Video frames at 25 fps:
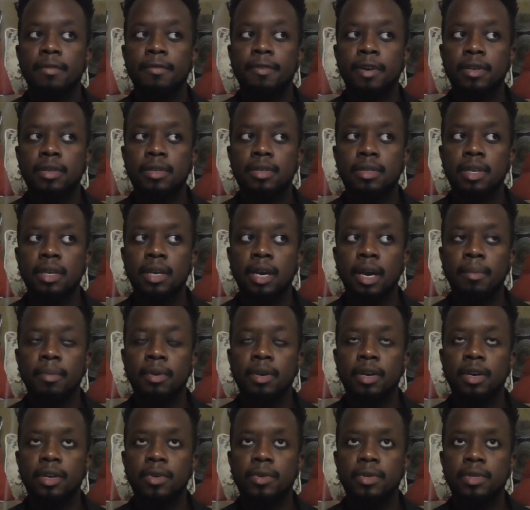first thing I'm
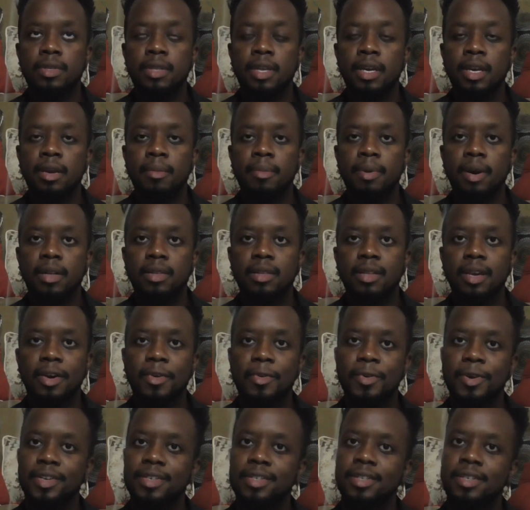going to do is think about that
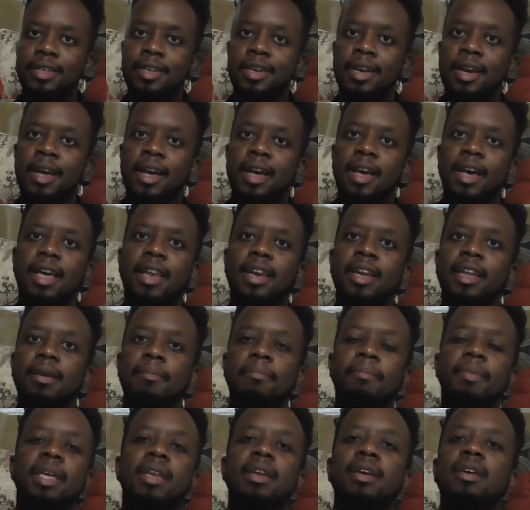question. And
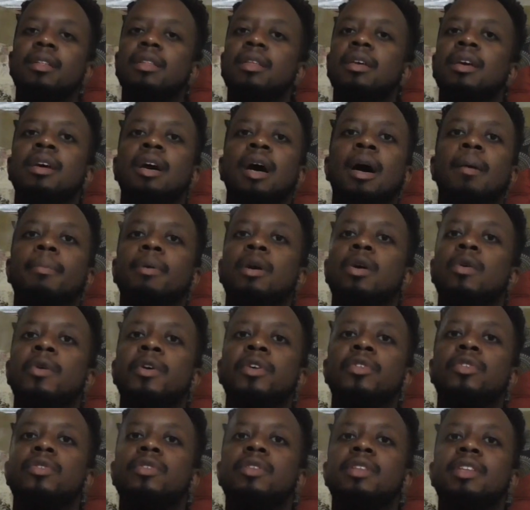immediately I'm
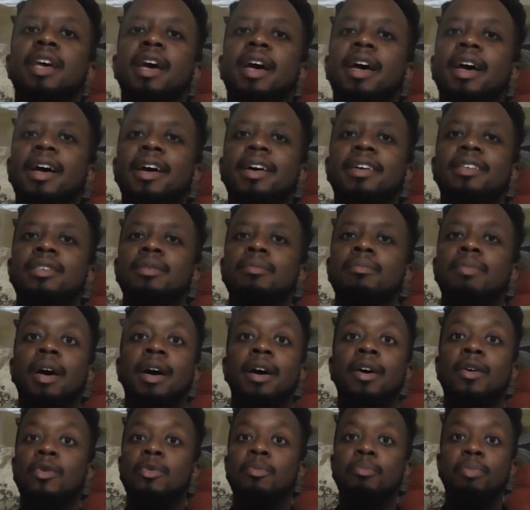going through the tags in
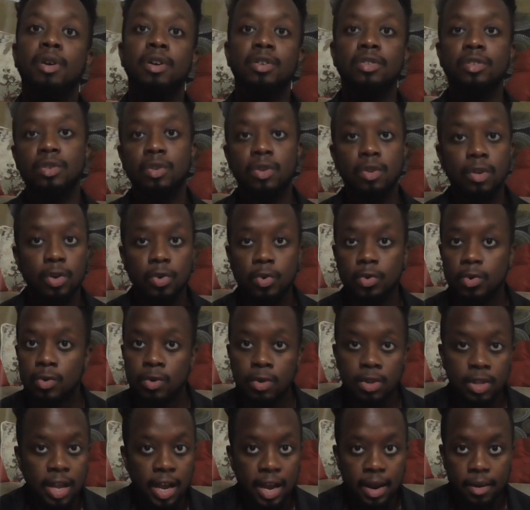my own personal
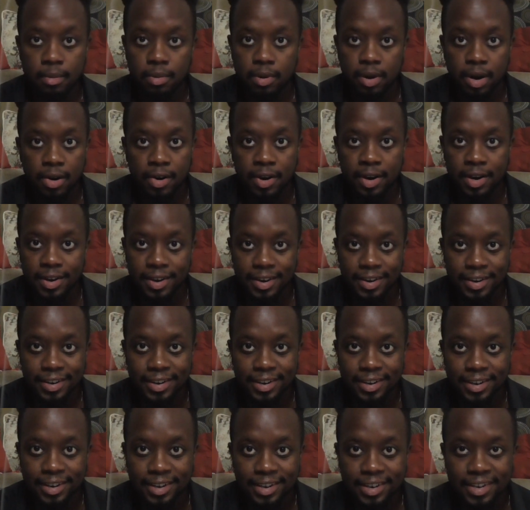Google library,
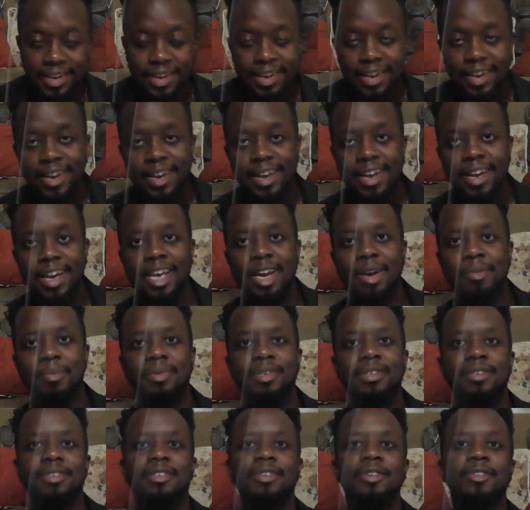and I'm
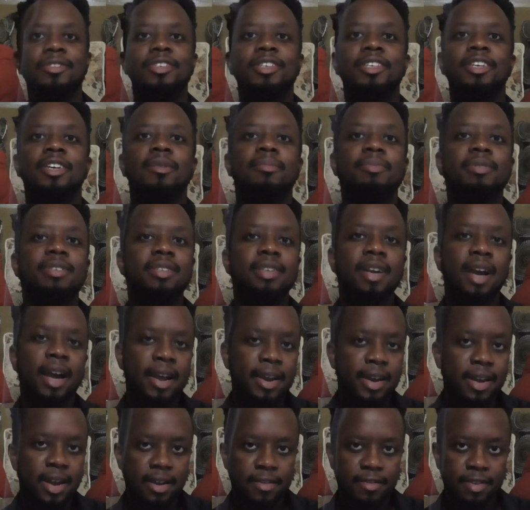searching up
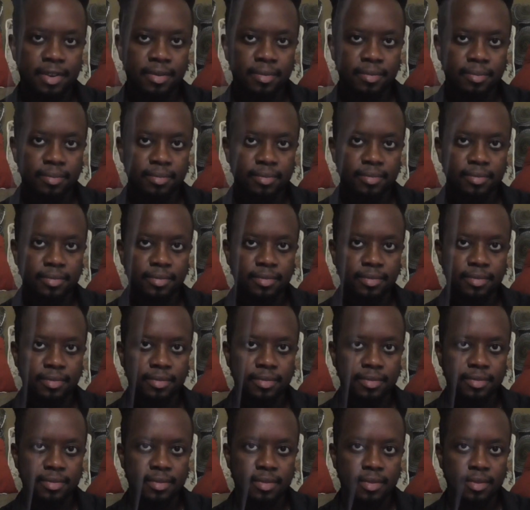skydiving.
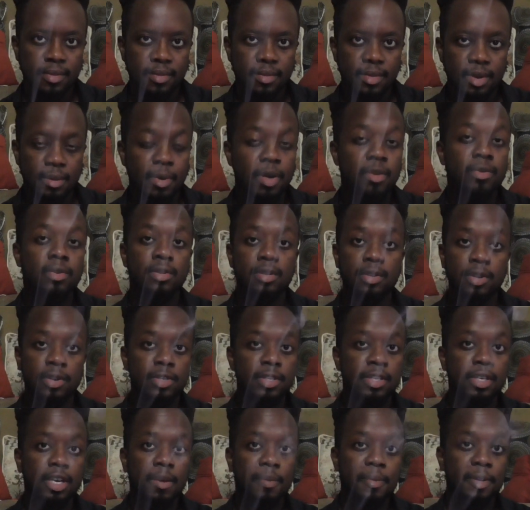I'm also
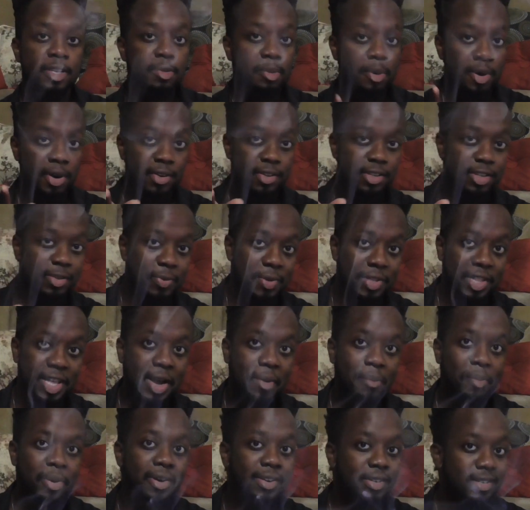searching up experiences with
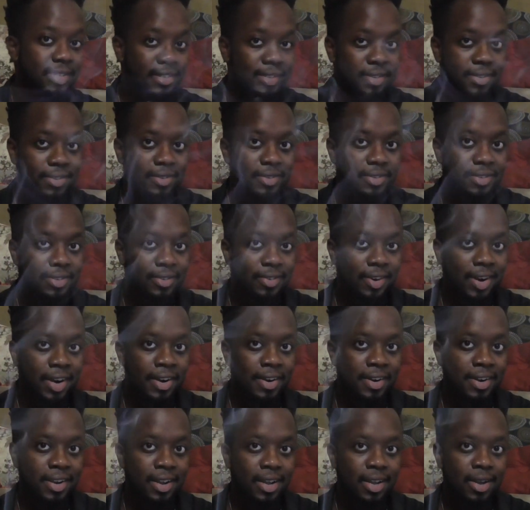that person,
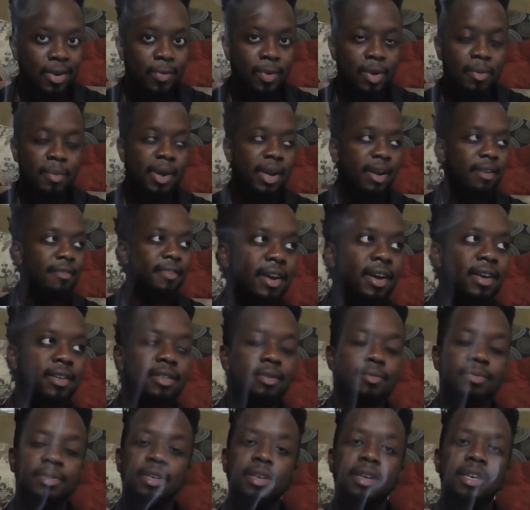right? We may had
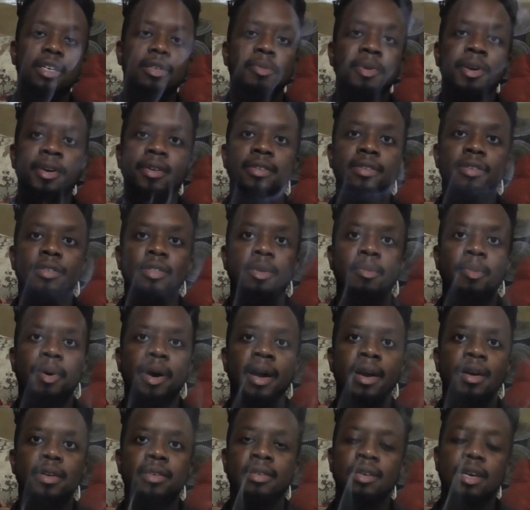some shitty experiences in the
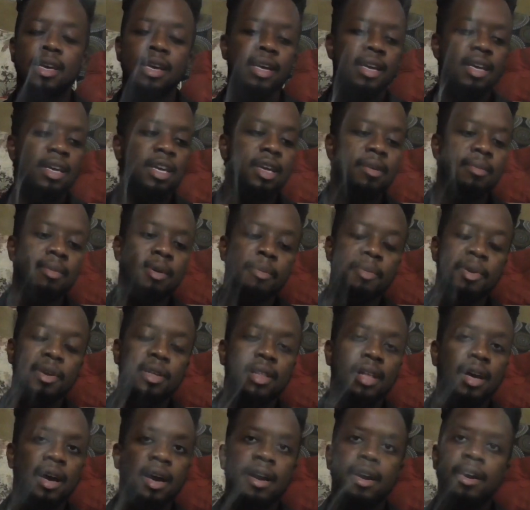past. He may be a
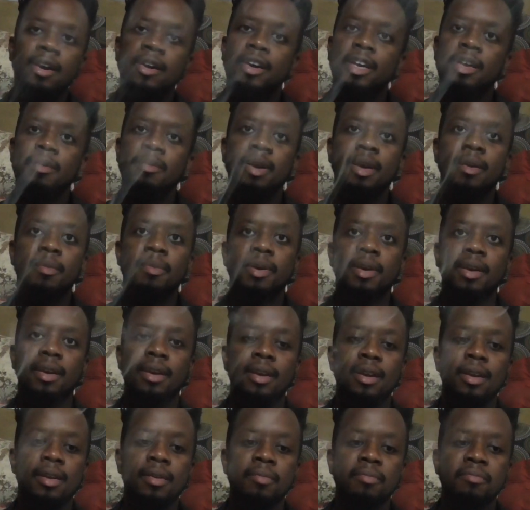liar. He may
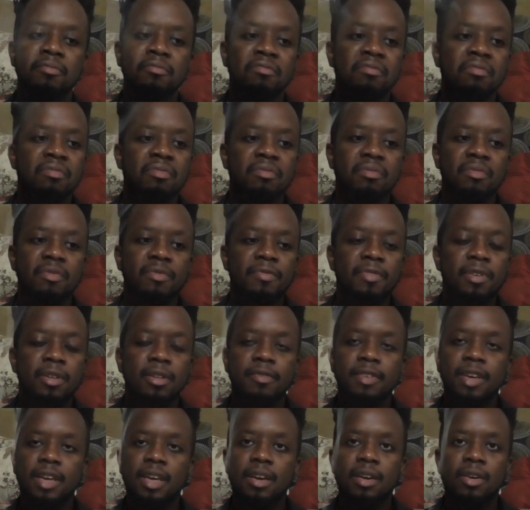be full
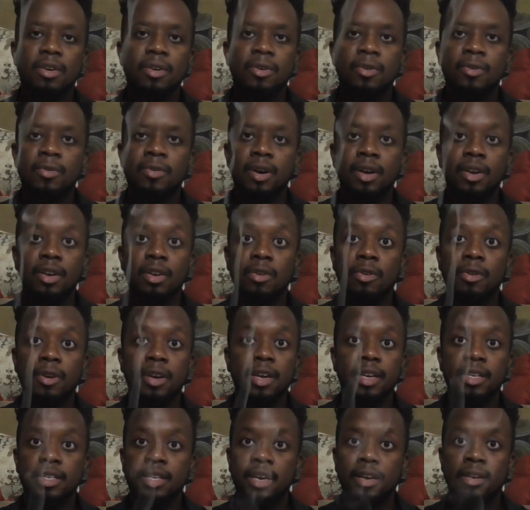of ego,
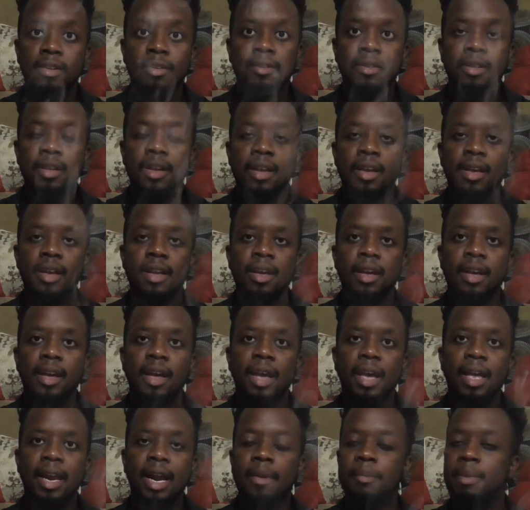annoying as hell.
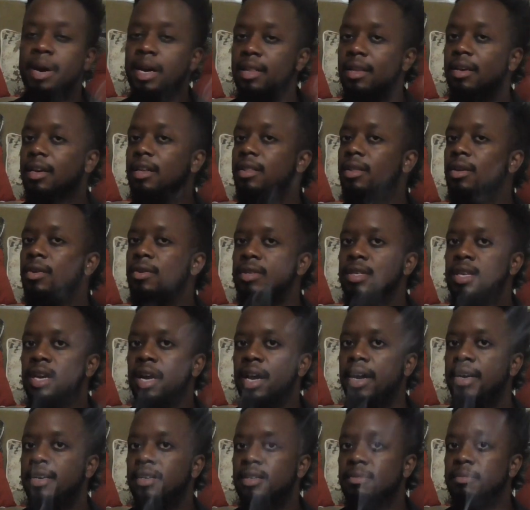And I might look at those
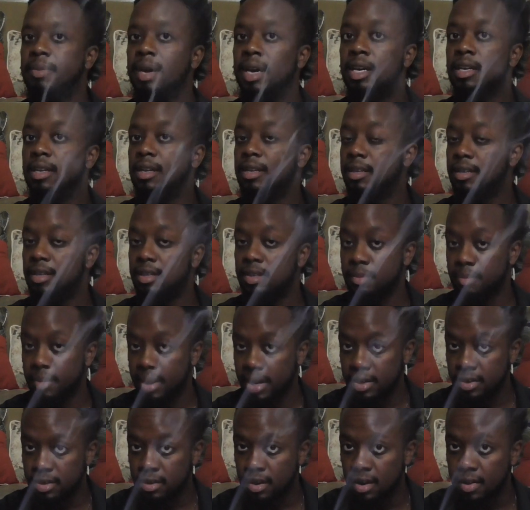tags and make a decision
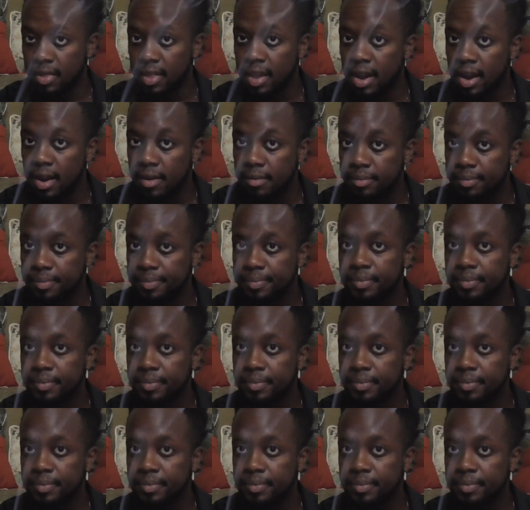based on that.